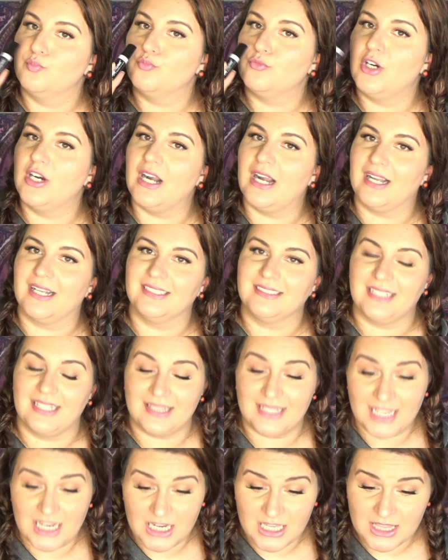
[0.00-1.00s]
Mwah, cause I
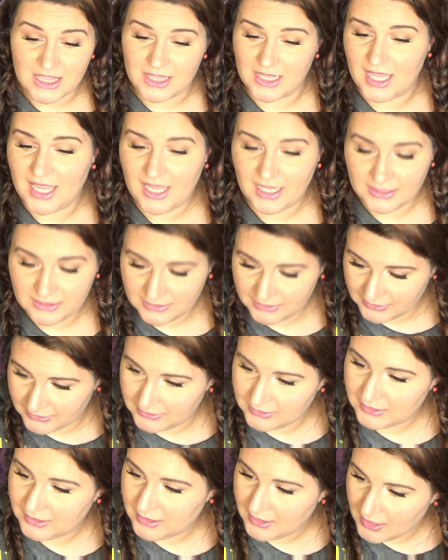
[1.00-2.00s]
think that's